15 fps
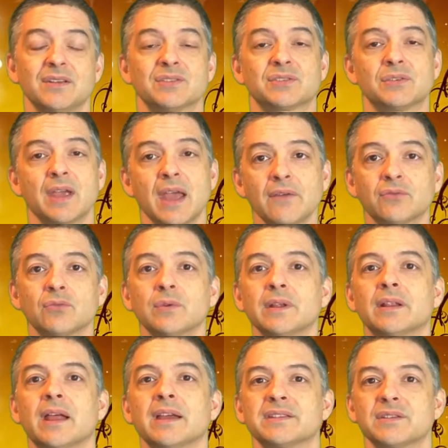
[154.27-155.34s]
So you have to
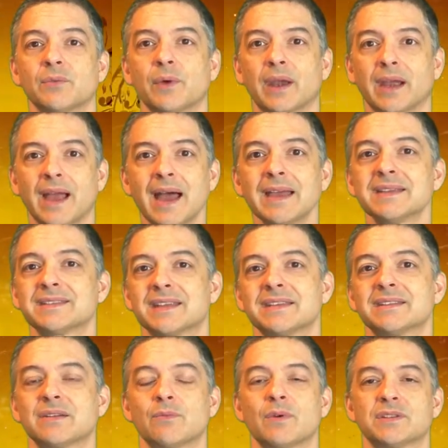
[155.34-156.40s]
realize that when a guy
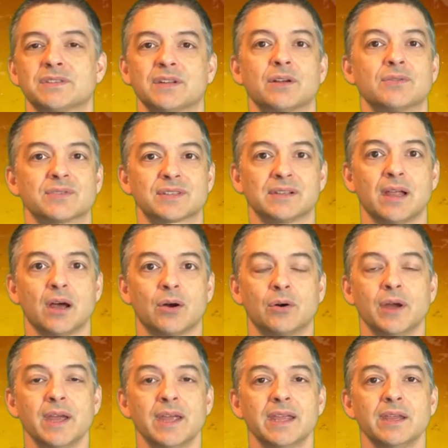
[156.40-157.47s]
says he wants to go
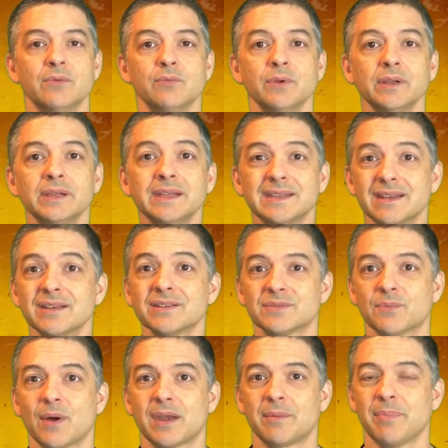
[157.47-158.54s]
slow, he really
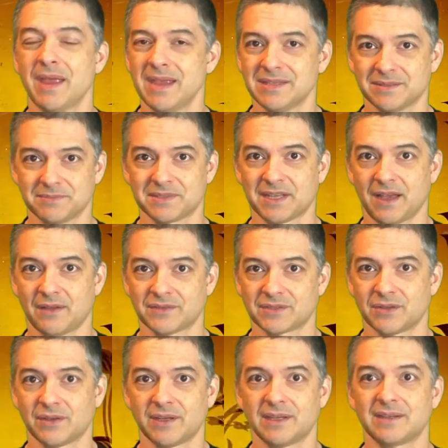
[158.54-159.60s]
does want to pace himself
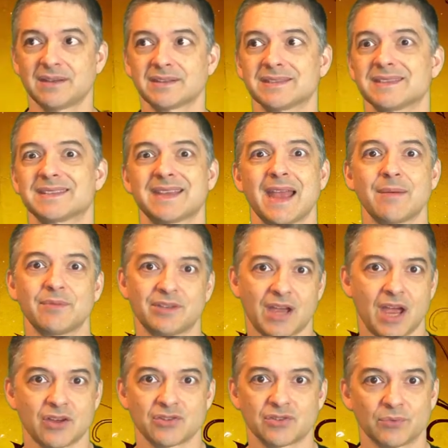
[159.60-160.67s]
so that he doesn't
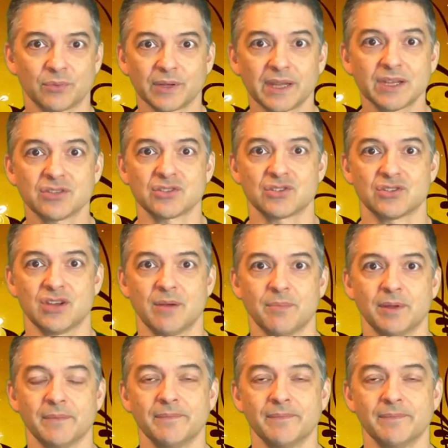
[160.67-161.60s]
sabotage the relationship.